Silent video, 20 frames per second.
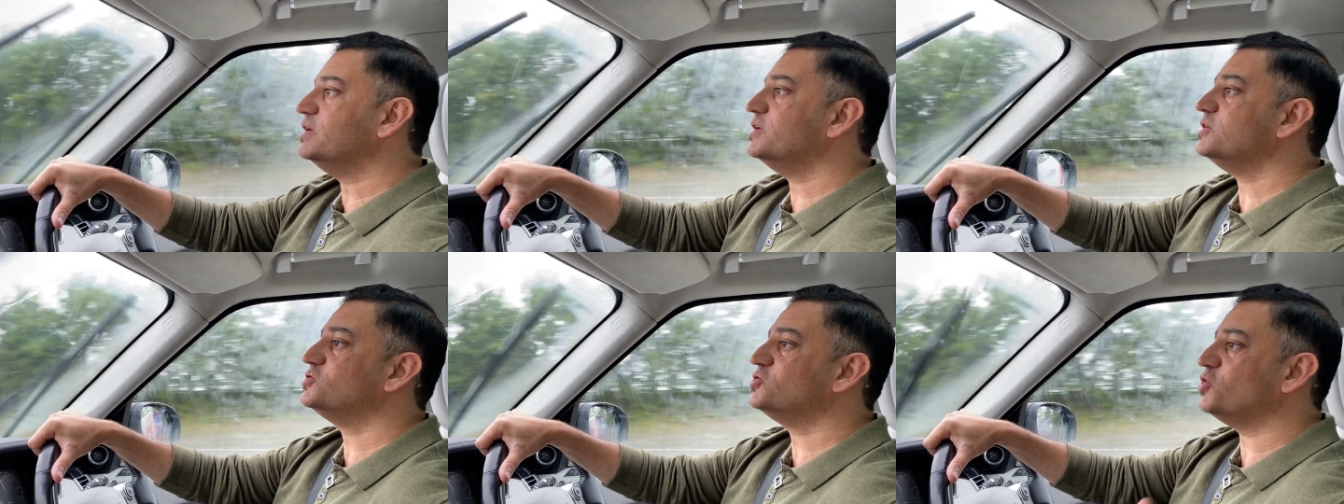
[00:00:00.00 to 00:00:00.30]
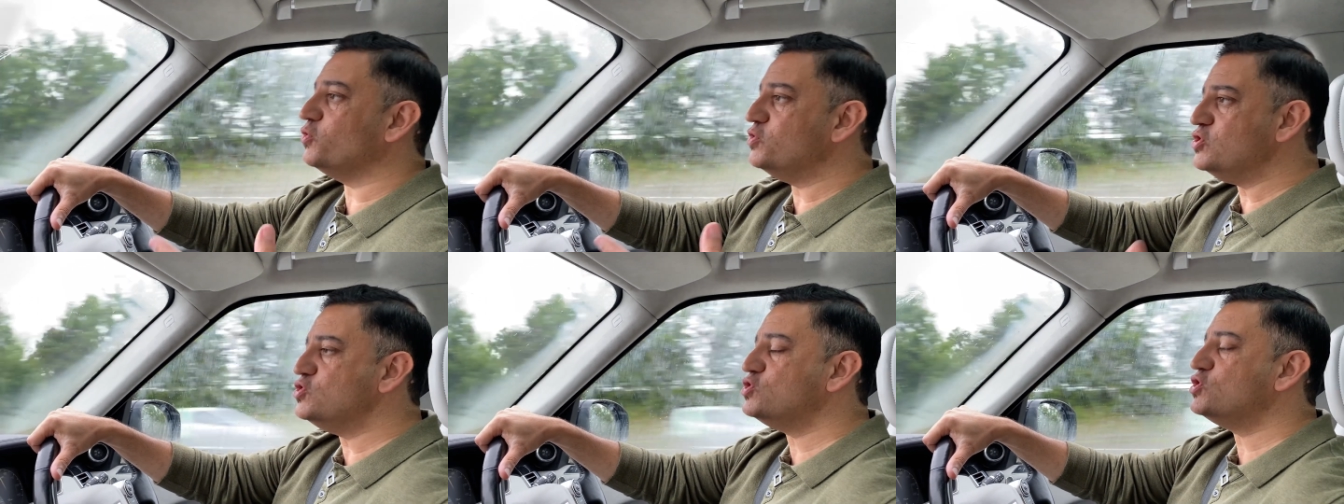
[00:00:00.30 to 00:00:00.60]
so
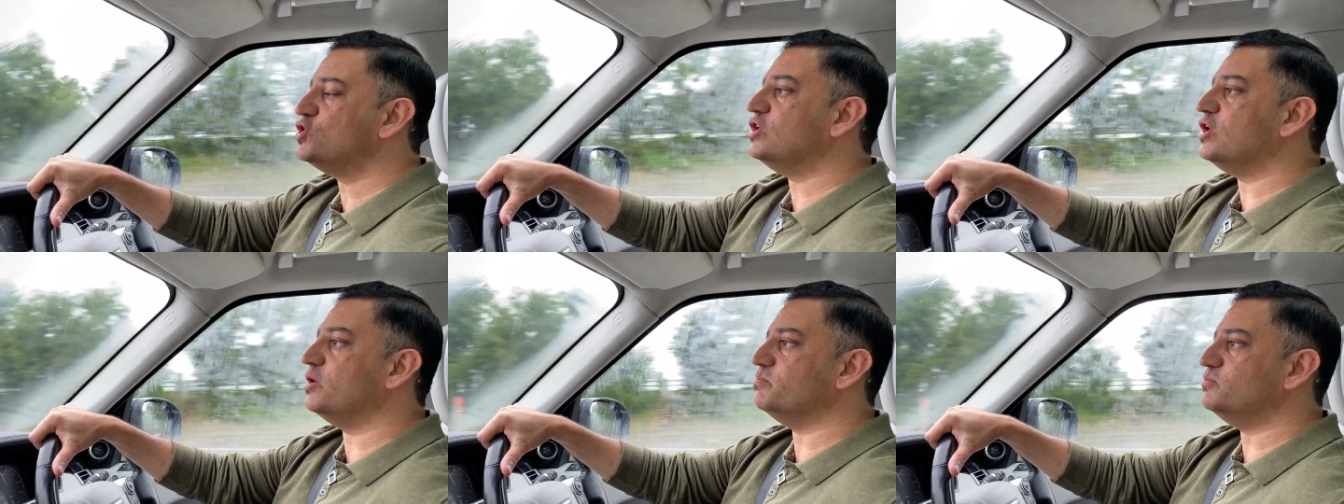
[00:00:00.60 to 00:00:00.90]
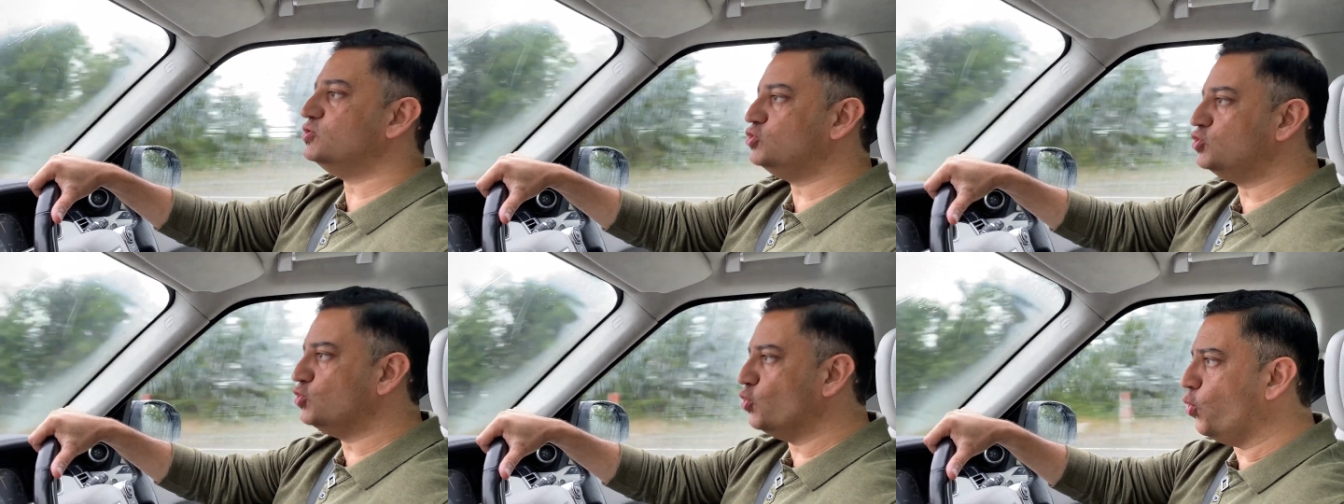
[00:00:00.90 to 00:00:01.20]
you can
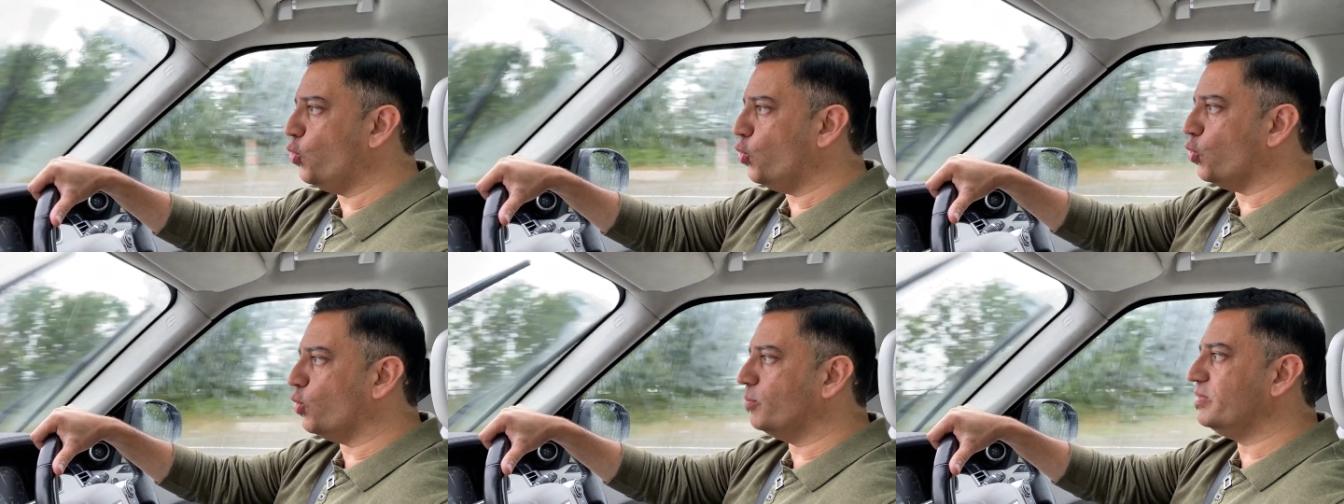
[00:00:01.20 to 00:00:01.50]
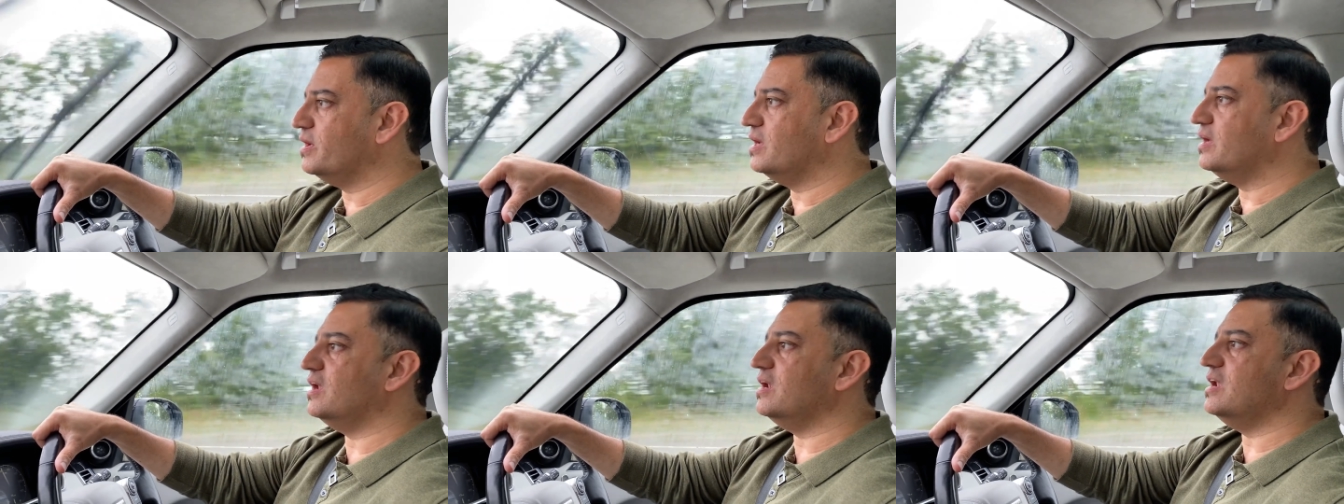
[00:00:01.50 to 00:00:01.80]
absorb
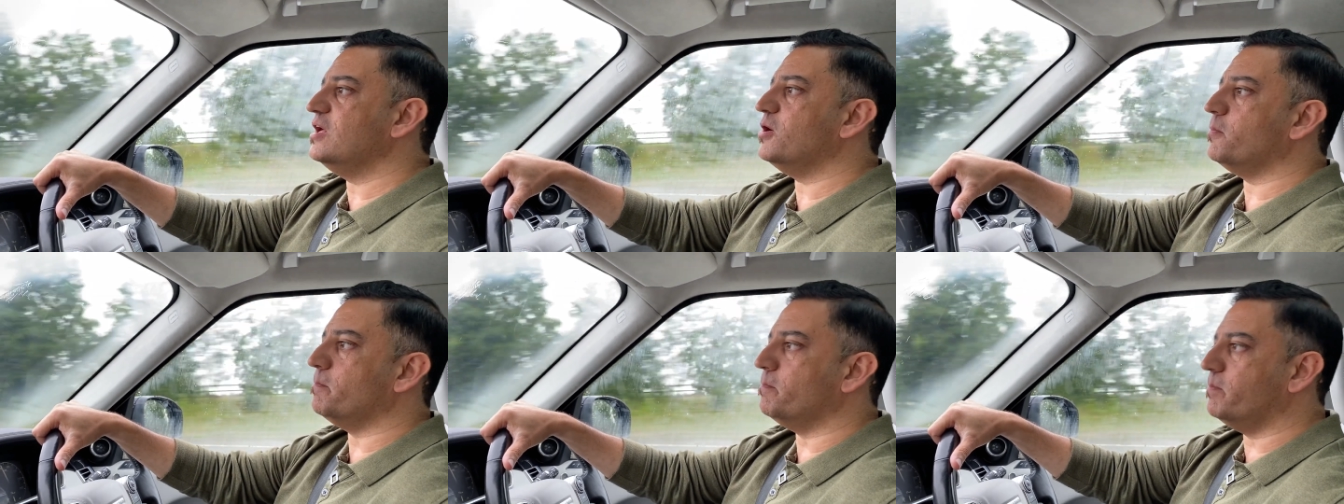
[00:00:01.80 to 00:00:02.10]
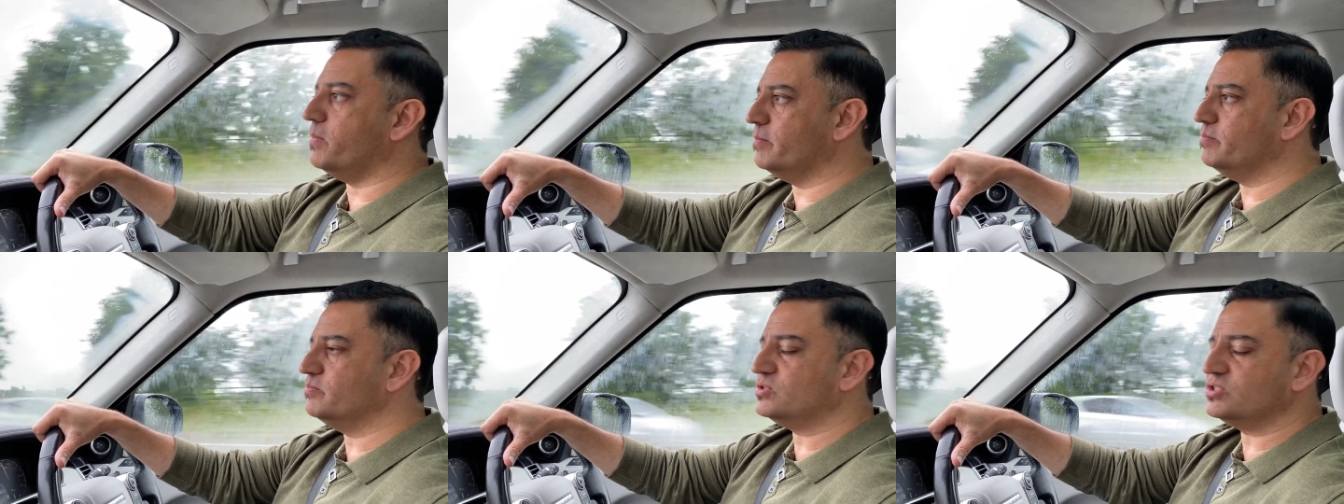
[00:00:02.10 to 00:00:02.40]
little
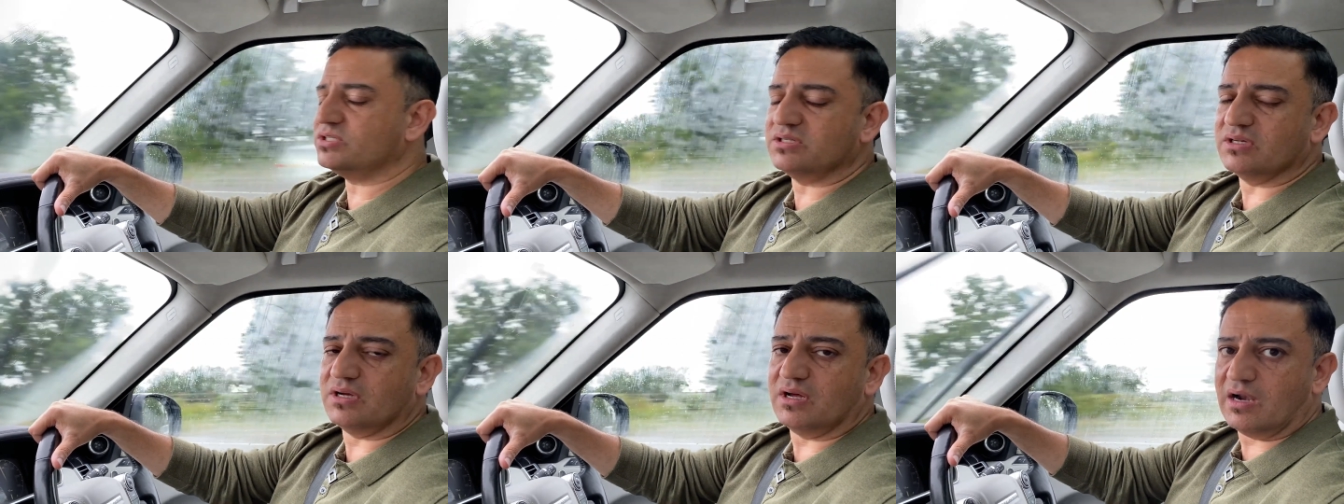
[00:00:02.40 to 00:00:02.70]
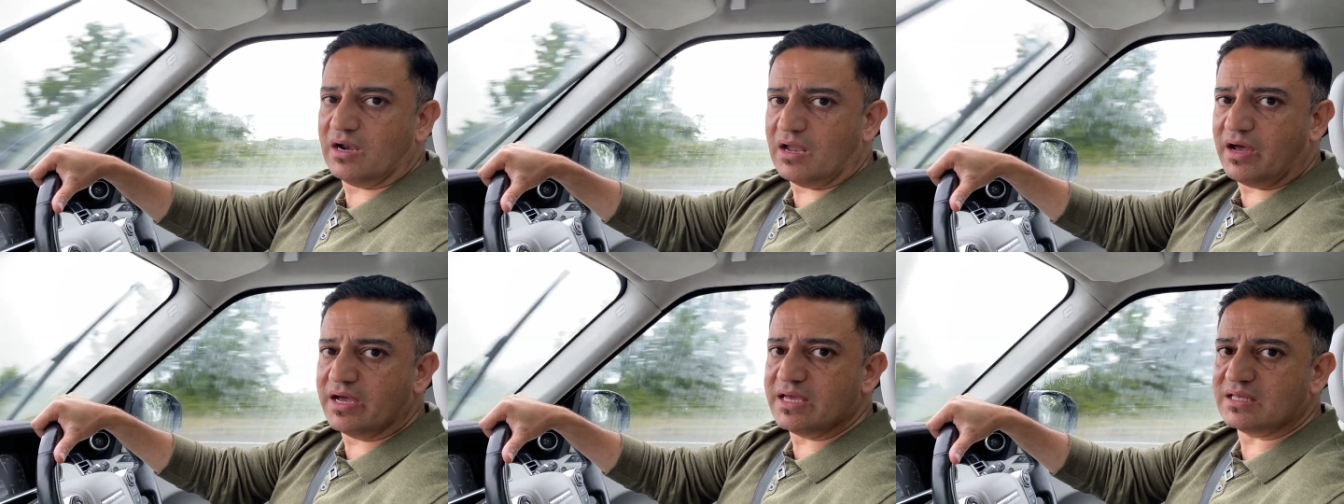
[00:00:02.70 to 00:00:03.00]
bumps
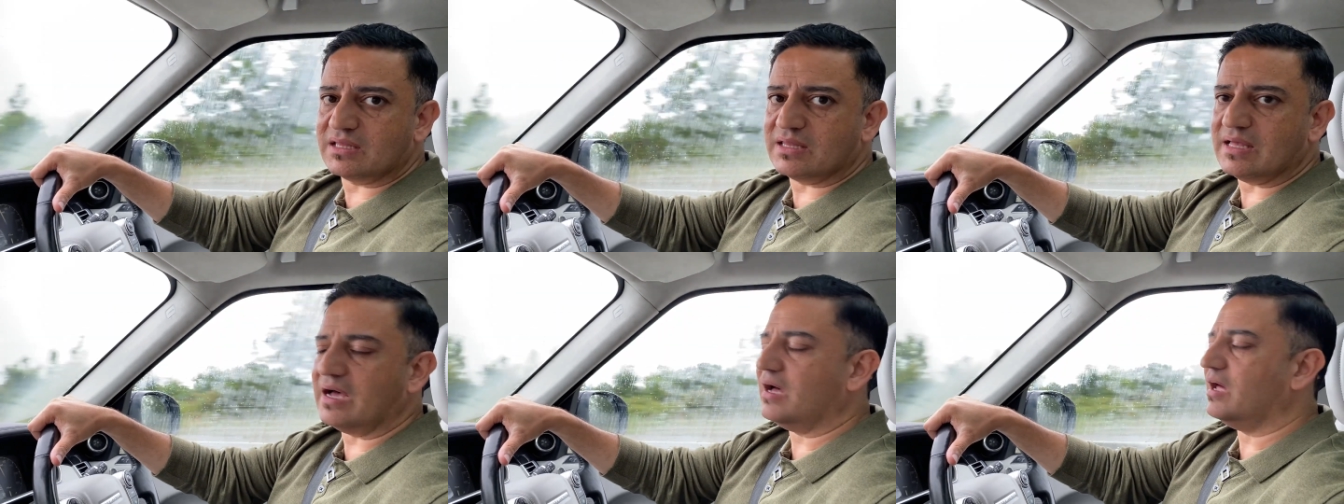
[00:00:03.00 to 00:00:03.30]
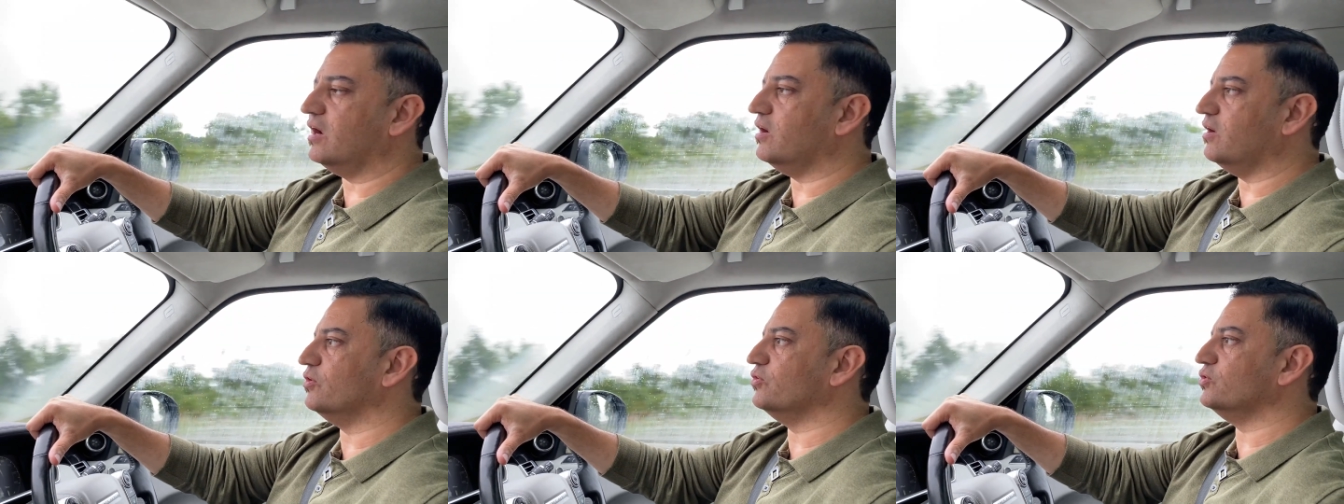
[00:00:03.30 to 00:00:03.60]
like that
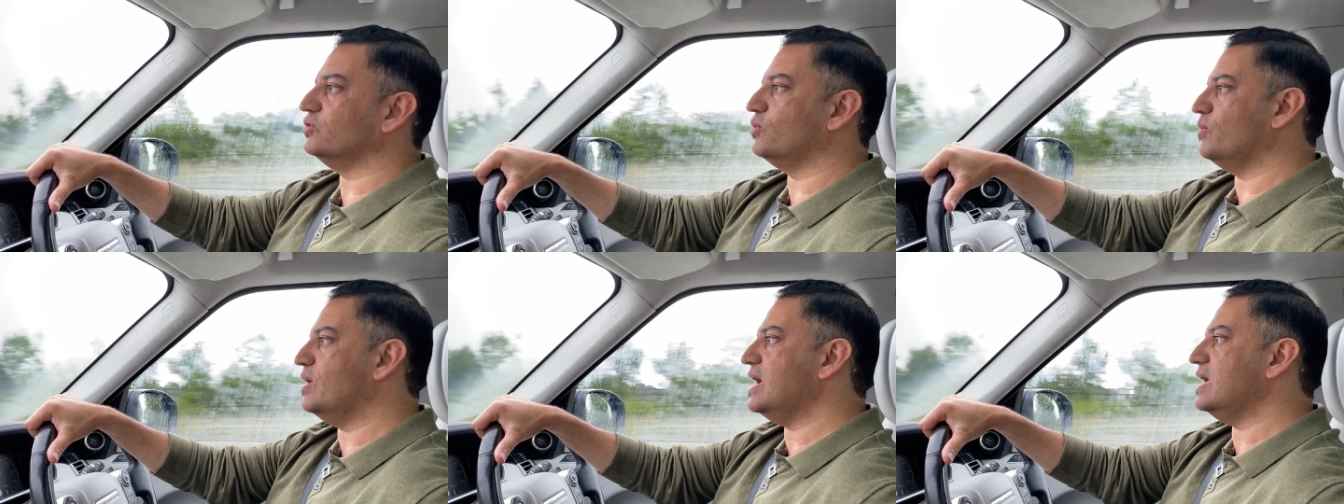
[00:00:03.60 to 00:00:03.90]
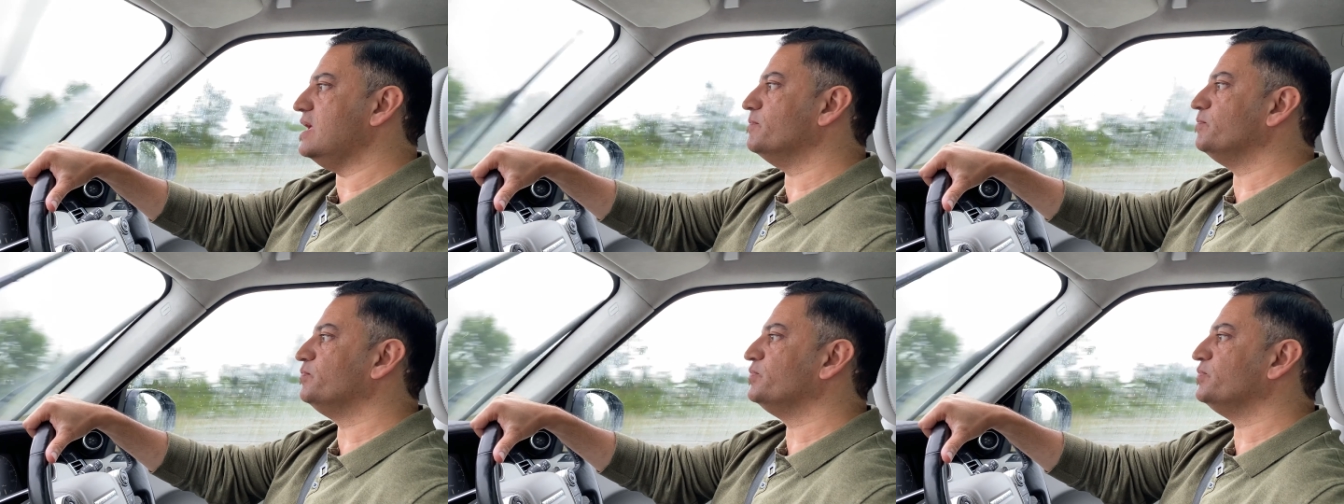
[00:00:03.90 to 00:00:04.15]
along the way.